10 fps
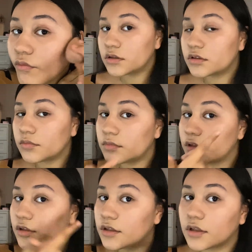Something
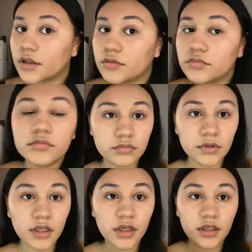like that.
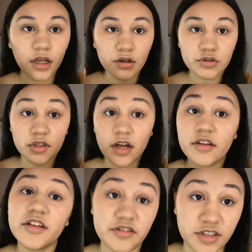Now do that on
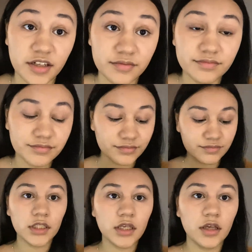the other side.
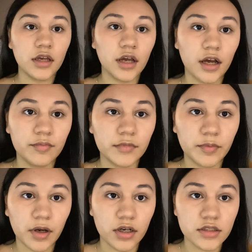I'm gonna be
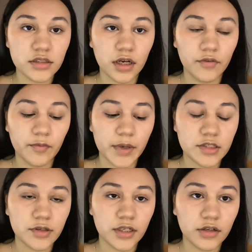honest, I have a mess right now.